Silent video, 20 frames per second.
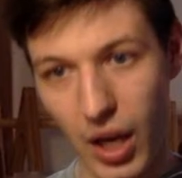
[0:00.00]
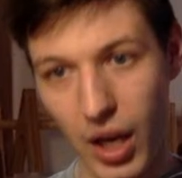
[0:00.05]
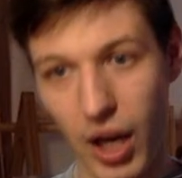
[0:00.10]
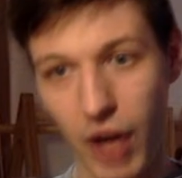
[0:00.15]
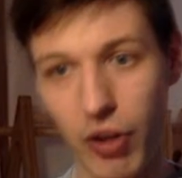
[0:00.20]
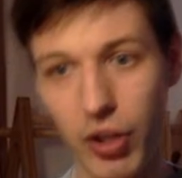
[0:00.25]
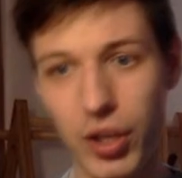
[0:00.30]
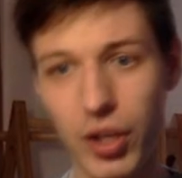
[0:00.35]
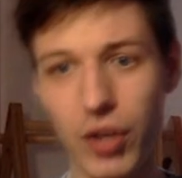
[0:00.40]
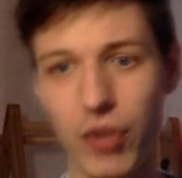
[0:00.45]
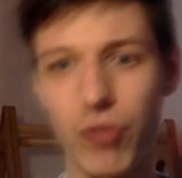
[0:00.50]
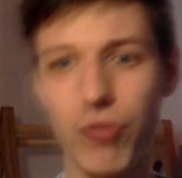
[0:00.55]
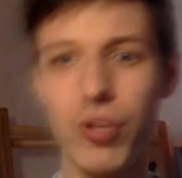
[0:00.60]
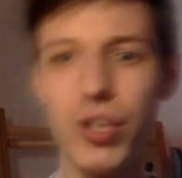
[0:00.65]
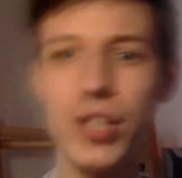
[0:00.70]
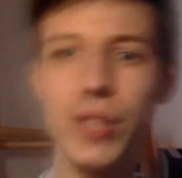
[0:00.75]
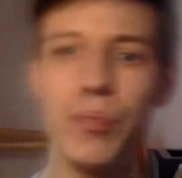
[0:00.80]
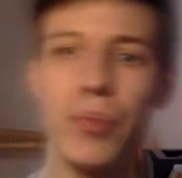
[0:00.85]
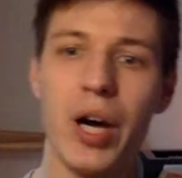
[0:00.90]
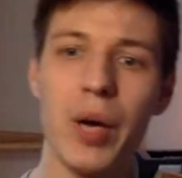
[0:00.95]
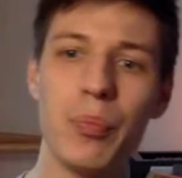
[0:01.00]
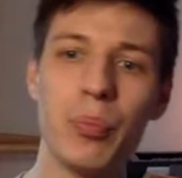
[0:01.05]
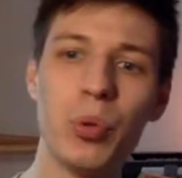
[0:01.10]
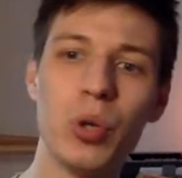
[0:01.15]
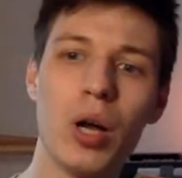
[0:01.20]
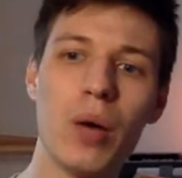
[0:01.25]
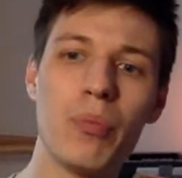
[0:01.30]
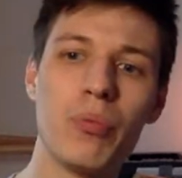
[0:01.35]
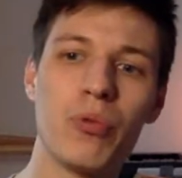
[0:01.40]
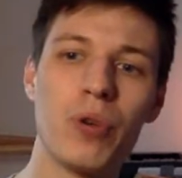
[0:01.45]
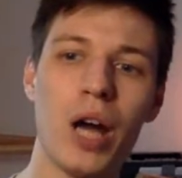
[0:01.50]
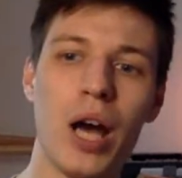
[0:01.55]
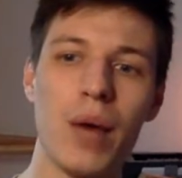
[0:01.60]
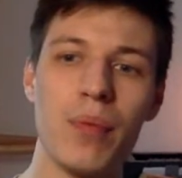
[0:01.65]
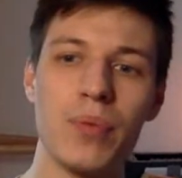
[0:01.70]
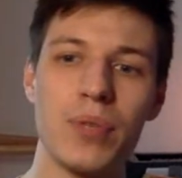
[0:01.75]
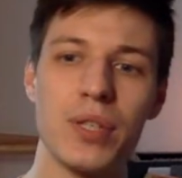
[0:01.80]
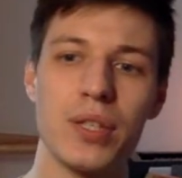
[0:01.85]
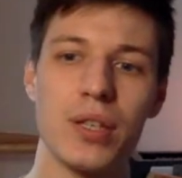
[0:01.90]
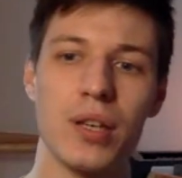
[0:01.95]
How can I increase my pull-up
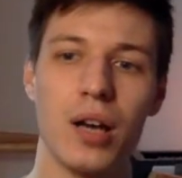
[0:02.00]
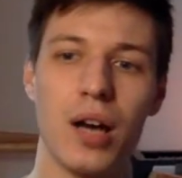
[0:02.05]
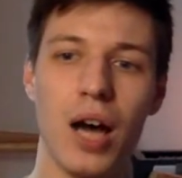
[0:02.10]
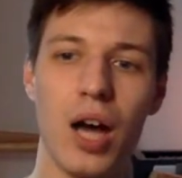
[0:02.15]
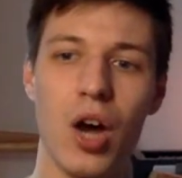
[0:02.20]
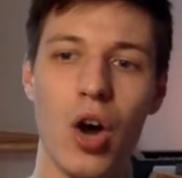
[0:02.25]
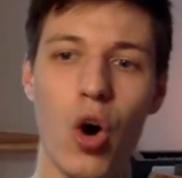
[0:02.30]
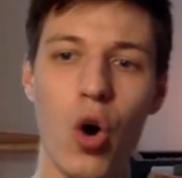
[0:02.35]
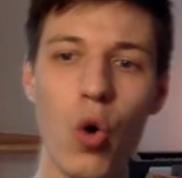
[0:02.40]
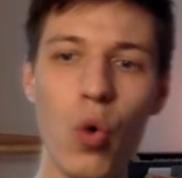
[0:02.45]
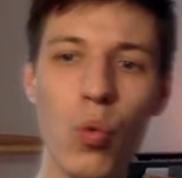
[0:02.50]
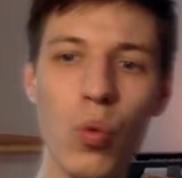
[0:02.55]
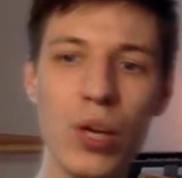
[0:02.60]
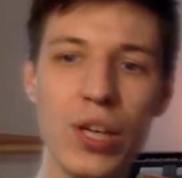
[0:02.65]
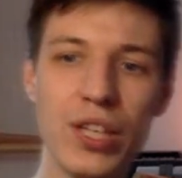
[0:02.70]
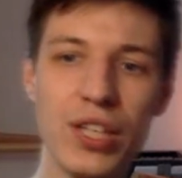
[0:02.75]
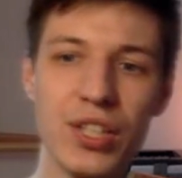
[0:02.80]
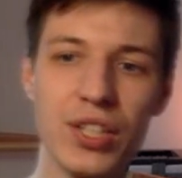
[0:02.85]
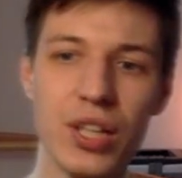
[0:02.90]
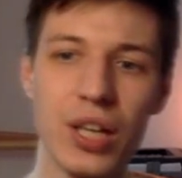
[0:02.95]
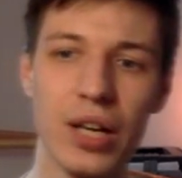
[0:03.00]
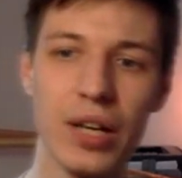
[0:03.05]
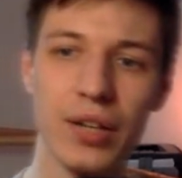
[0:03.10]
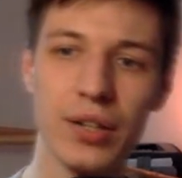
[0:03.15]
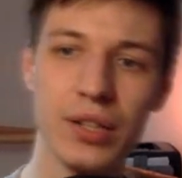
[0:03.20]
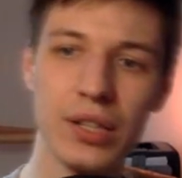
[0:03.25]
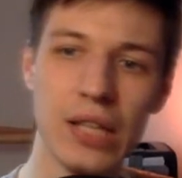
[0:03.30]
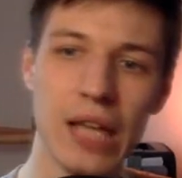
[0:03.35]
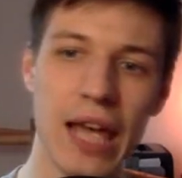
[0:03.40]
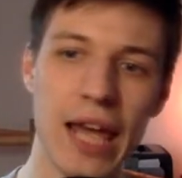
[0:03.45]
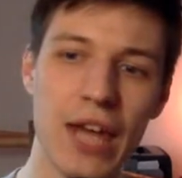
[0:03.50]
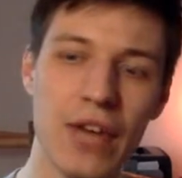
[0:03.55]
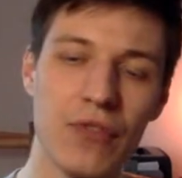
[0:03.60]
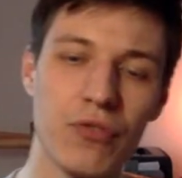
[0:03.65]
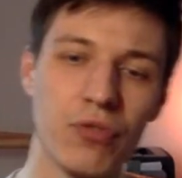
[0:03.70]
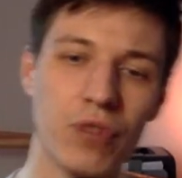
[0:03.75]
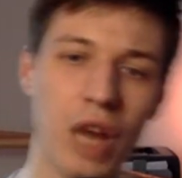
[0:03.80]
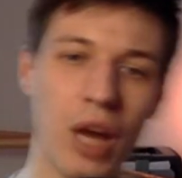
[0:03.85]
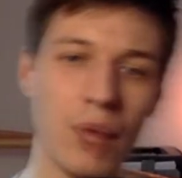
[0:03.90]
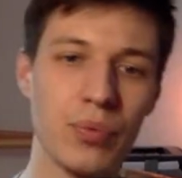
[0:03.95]
reps? I always talk at
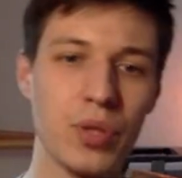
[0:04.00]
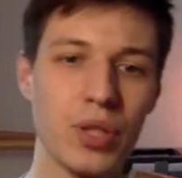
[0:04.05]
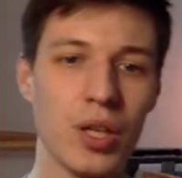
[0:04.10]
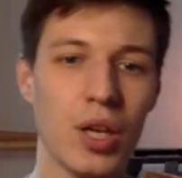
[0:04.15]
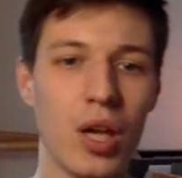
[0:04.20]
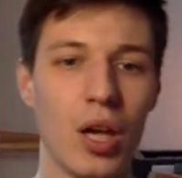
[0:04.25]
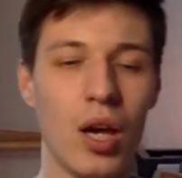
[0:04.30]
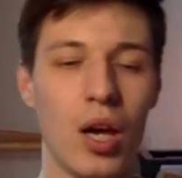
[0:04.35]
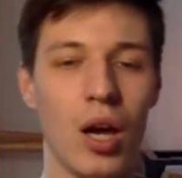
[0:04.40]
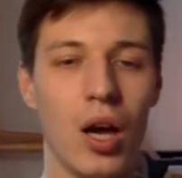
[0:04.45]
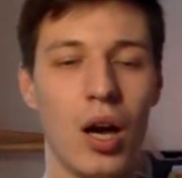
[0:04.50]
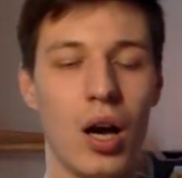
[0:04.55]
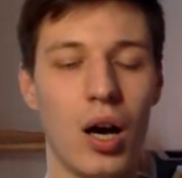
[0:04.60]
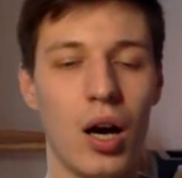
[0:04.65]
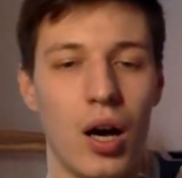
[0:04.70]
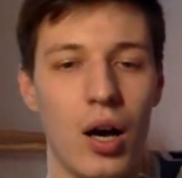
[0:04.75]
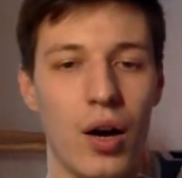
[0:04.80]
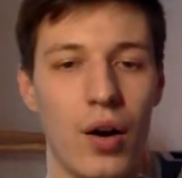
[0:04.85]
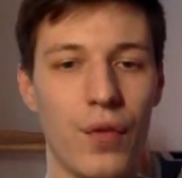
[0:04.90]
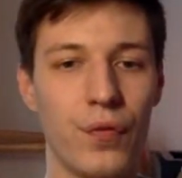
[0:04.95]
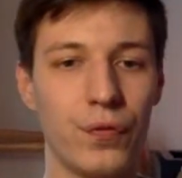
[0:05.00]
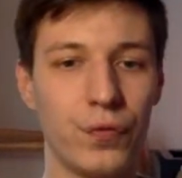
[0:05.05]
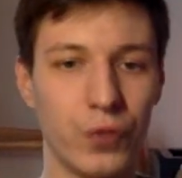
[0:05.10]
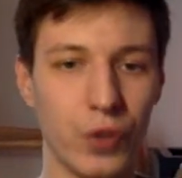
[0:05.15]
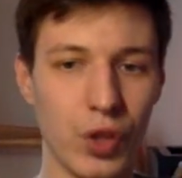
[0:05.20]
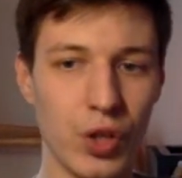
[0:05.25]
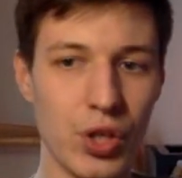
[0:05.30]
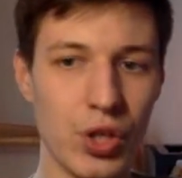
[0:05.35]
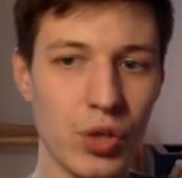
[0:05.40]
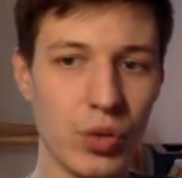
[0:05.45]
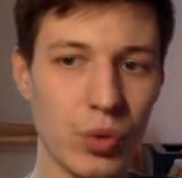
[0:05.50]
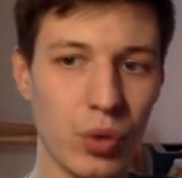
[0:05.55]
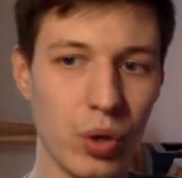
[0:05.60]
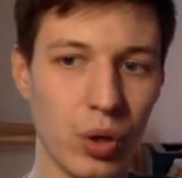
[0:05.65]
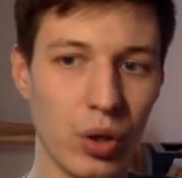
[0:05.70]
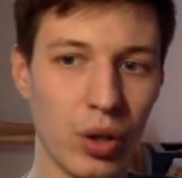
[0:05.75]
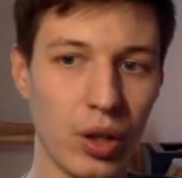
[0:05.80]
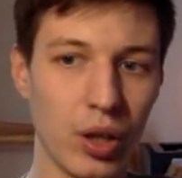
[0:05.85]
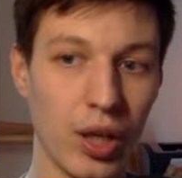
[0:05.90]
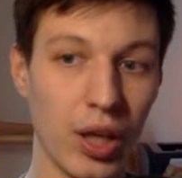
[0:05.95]
8 reps. First of
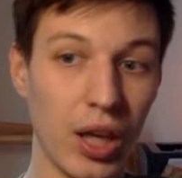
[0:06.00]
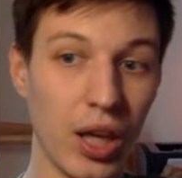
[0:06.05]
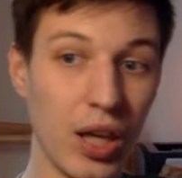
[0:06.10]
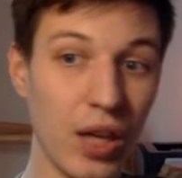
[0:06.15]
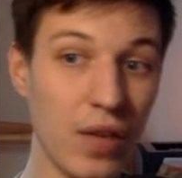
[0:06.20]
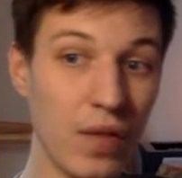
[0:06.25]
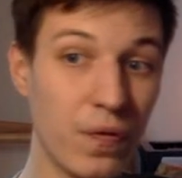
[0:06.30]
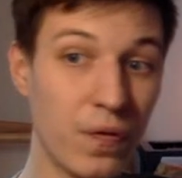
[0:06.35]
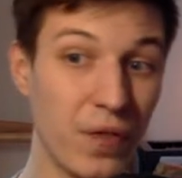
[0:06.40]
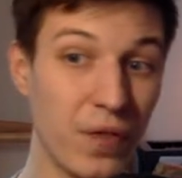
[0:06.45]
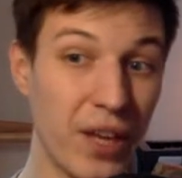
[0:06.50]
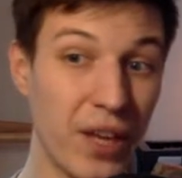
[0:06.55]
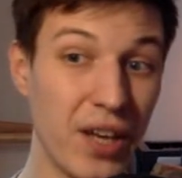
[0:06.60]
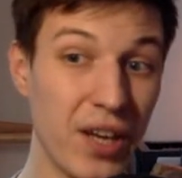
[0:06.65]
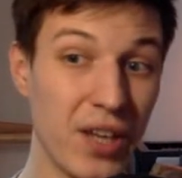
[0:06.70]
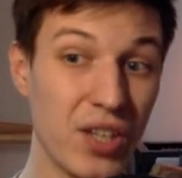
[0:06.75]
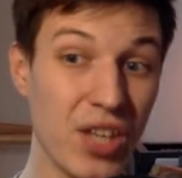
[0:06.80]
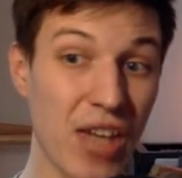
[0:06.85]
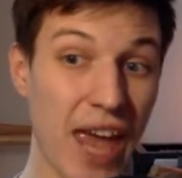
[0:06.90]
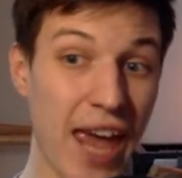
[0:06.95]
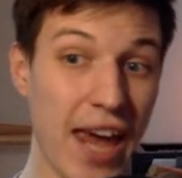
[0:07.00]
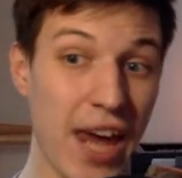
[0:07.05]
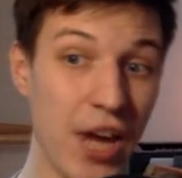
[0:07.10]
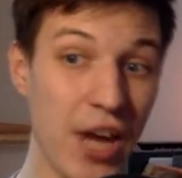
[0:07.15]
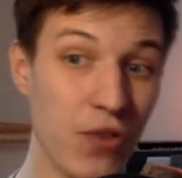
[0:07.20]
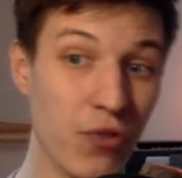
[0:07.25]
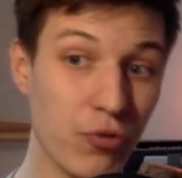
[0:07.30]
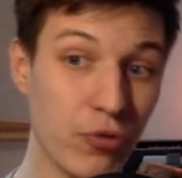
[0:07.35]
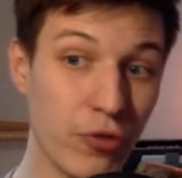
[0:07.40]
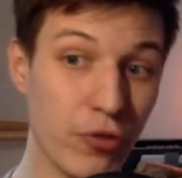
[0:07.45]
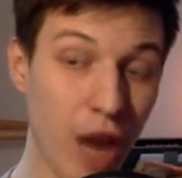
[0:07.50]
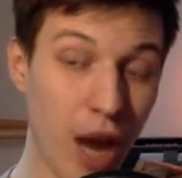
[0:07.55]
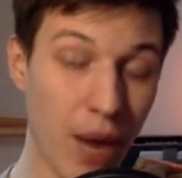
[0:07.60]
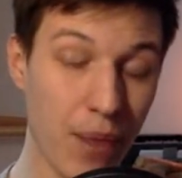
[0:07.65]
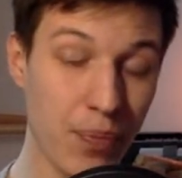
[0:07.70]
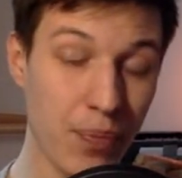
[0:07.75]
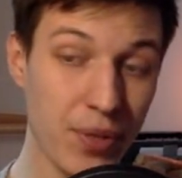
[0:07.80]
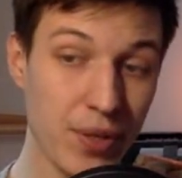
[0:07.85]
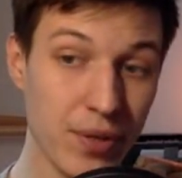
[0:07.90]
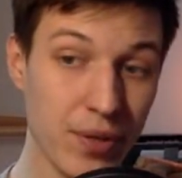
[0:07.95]
all, if it is 8
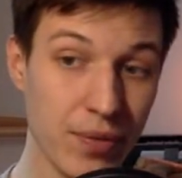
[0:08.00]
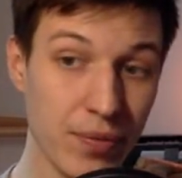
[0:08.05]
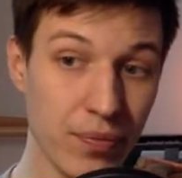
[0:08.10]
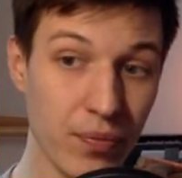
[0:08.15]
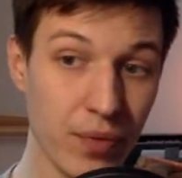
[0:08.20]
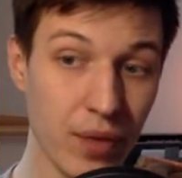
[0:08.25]
reps,